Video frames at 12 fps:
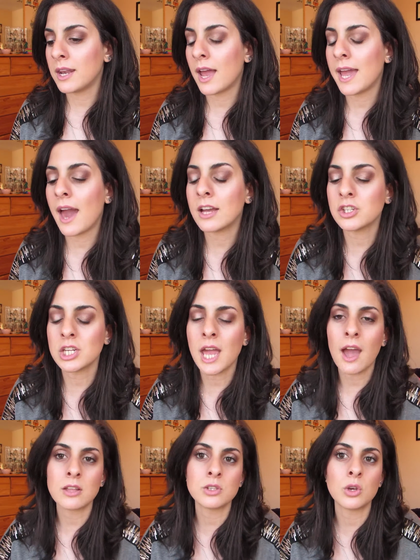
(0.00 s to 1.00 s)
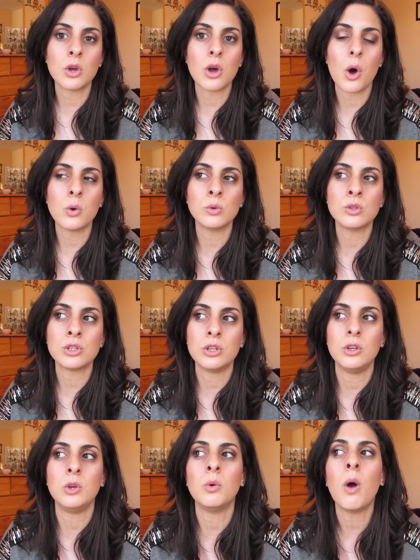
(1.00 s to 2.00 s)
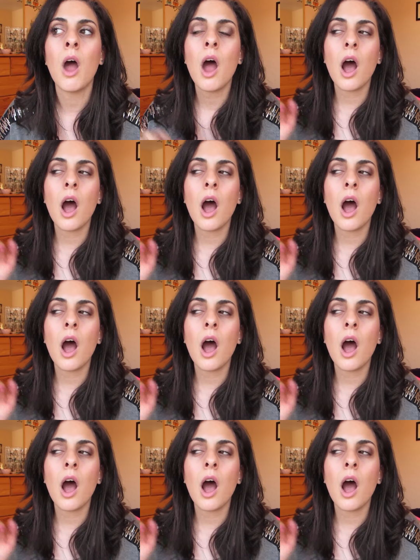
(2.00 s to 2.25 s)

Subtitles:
I actually had to go to